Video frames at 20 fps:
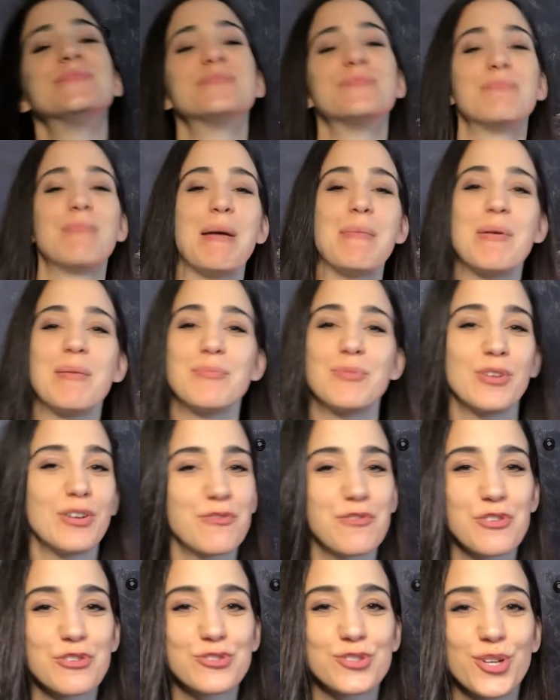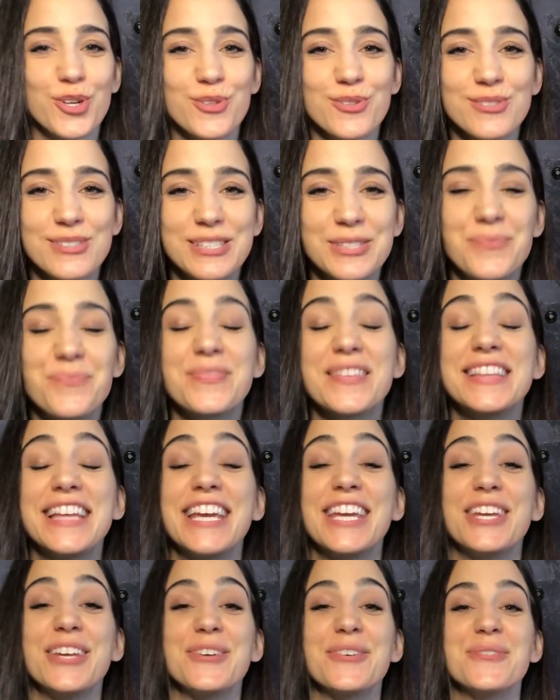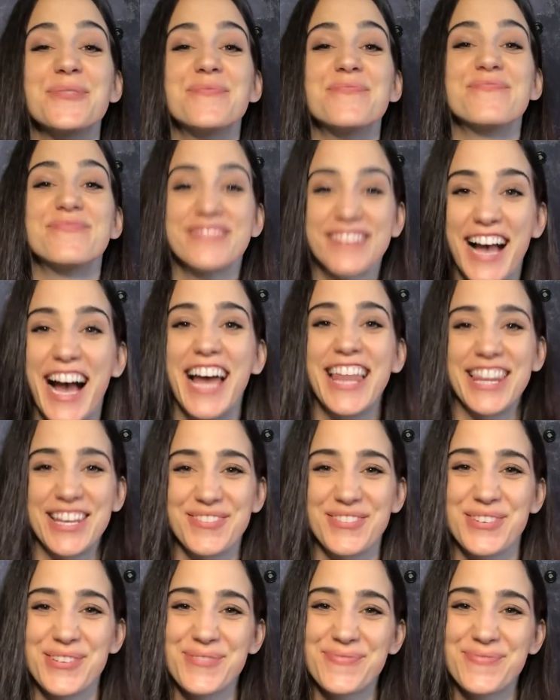Bye, my beautiful souls. Thank you. I love you.